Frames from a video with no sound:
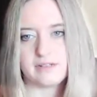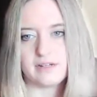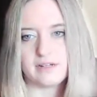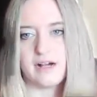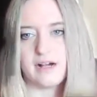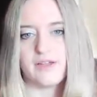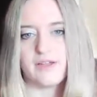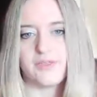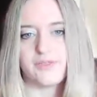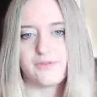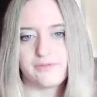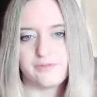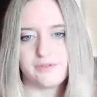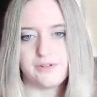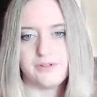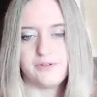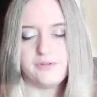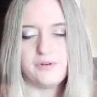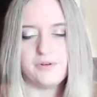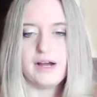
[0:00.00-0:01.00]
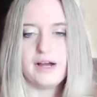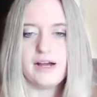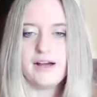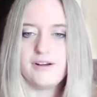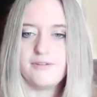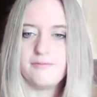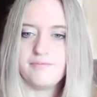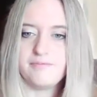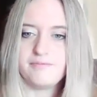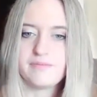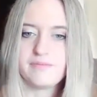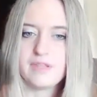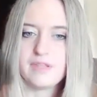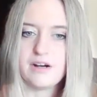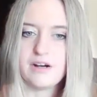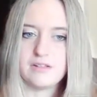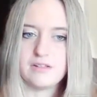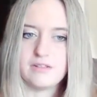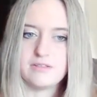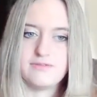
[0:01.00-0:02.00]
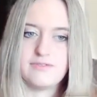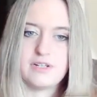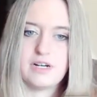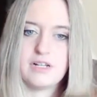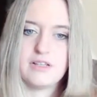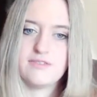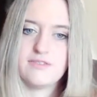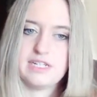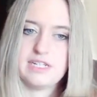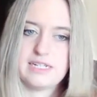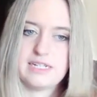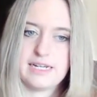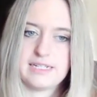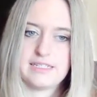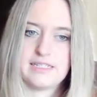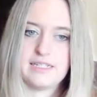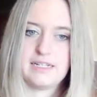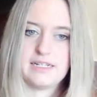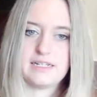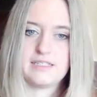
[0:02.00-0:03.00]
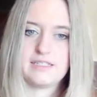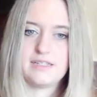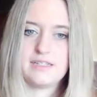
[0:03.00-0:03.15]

got through all of the testing.